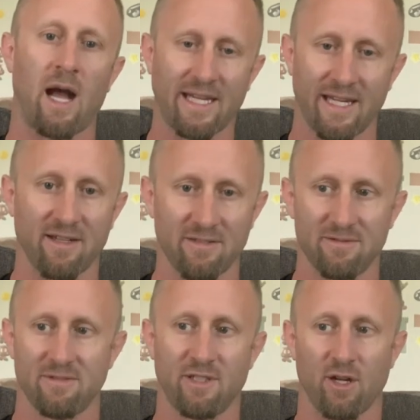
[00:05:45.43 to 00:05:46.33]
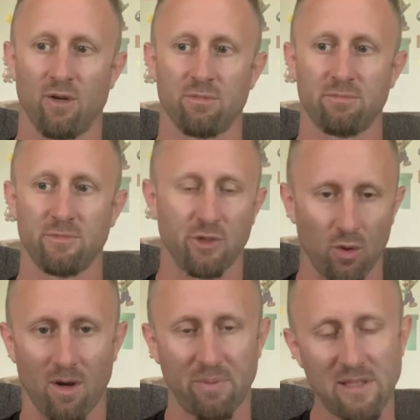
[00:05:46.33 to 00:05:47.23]
I get it. You know, you
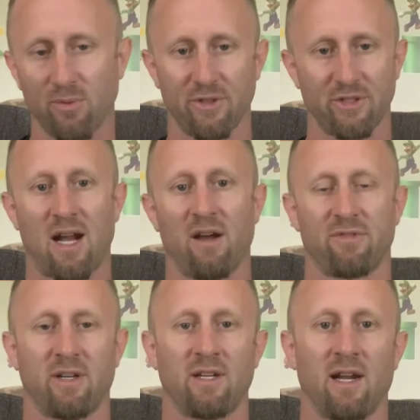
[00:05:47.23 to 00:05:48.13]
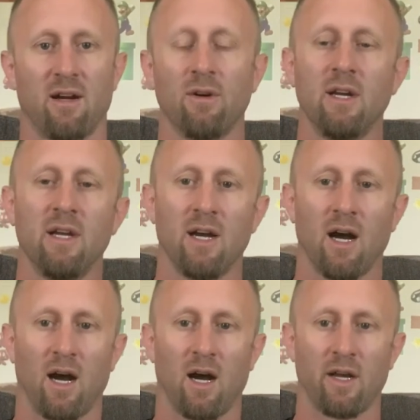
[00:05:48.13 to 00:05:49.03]
don't want people in your house right now.
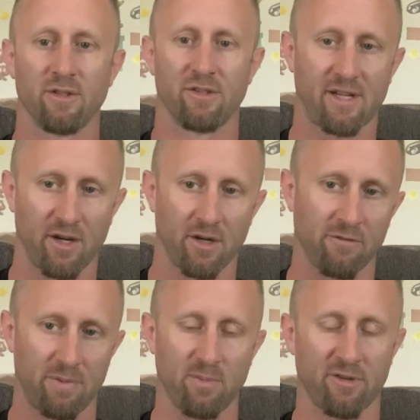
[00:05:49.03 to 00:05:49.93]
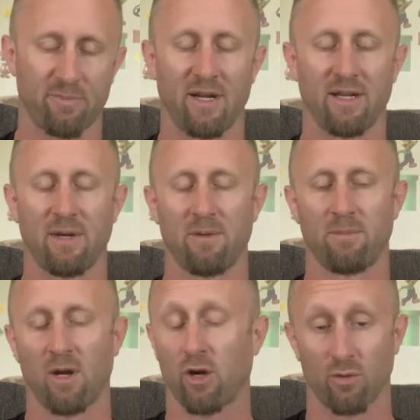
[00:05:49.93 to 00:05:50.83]
Uh, you're scared of people spreading
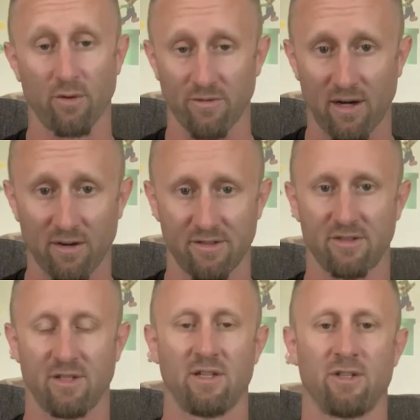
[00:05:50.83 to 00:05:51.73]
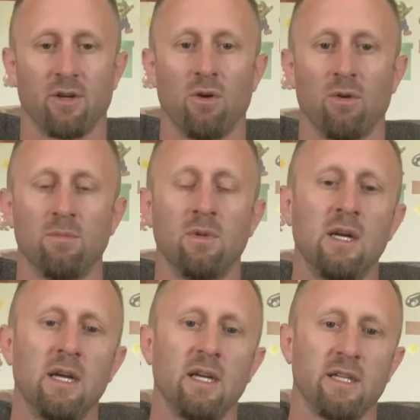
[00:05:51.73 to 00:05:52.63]
uh, coronavirus into, into your home
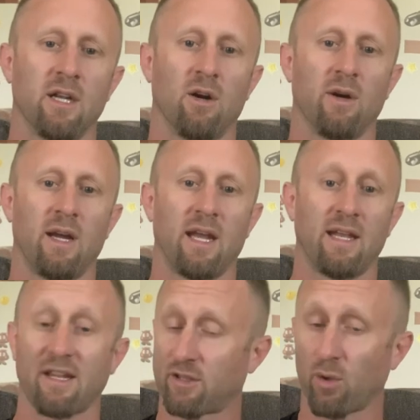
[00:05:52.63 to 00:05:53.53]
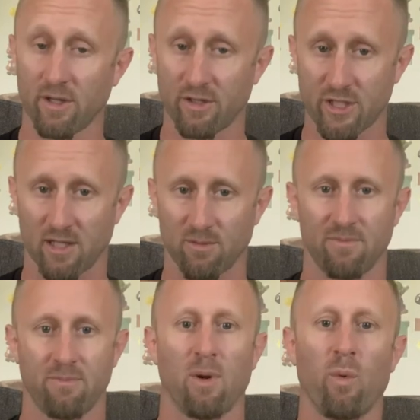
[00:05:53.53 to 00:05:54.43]
you know, and, and, that's totally understandable.
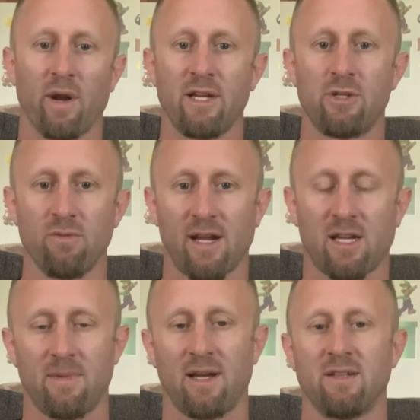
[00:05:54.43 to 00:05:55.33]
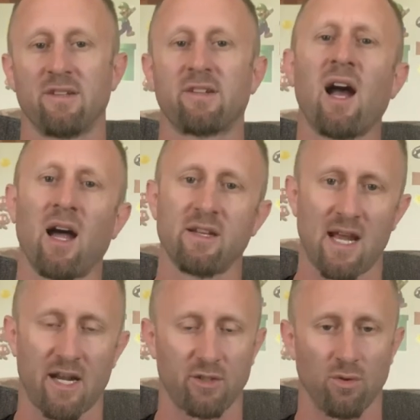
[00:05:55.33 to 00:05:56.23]
But what I do recommend is
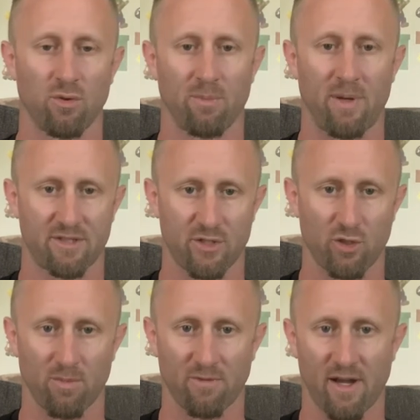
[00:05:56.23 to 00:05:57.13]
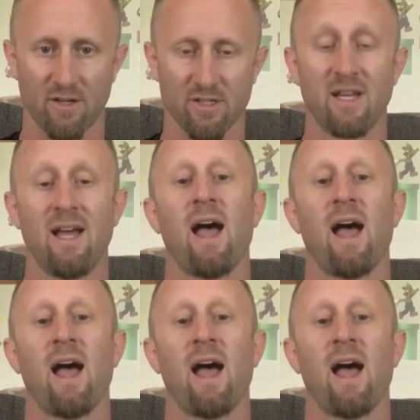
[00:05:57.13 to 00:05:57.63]
contact your local pest control providers.